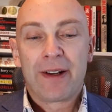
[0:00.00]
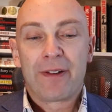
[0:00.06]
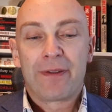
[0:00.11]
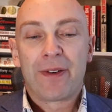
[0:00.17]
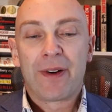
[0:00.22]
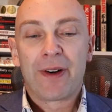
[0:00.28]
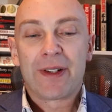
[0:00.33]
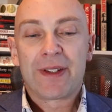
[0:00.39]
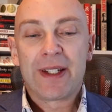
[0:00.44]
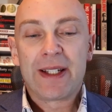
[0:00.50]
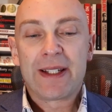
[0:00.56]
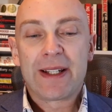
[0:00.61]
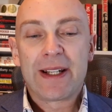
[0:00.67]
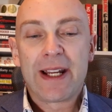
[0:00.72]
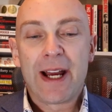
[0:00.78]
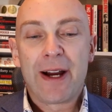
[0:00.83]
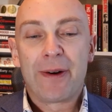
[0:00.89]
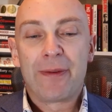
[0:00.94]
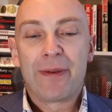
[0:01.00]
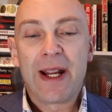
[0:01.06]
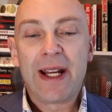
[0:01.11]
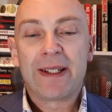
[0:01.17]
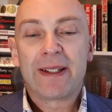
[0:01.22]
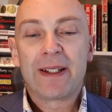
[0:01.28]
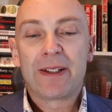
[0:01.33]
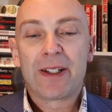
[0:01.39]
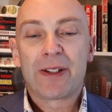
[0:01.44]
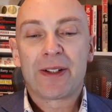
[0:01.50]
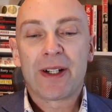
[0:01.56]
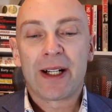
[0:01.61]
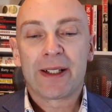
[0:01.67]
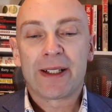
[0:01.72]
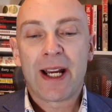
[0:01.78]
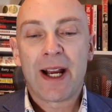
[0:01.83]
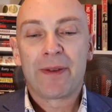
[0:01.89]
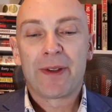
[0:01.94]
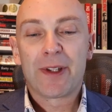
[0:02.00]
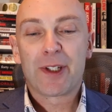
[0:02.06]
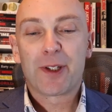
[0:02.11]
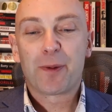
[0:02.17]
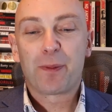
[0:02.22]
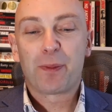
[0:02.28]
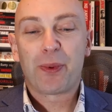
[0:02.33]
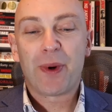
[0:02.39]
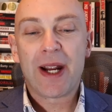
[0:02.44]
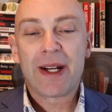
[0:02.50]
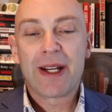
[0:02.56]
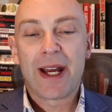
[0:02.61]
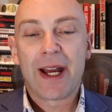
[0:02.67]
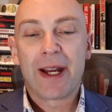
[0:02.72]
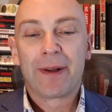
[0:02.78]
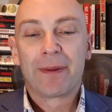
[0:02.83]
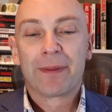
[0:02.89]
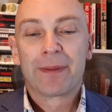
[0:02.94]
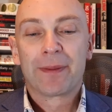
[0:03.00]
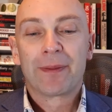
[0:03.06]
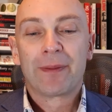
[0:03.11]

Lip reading: authorities are now racing to track down the spreader